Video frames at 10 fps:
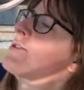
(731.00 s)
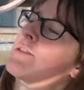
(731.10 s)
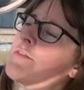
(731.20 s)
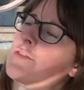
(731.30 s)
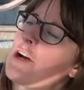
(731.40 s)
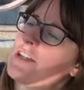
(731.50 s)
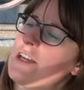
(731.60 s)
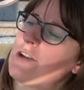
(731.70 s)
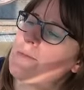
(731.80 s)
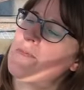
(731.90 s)
to the front
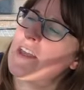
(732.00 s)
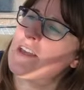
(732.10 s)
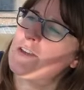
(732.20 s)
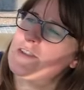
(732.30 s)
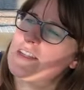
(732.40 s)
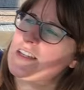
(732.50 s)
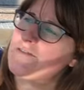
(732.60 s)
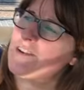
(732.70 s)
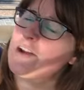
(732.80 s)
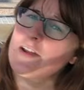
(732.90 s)
here. You see the
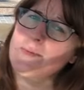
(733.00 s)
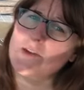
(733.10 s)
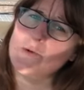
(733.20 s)
very big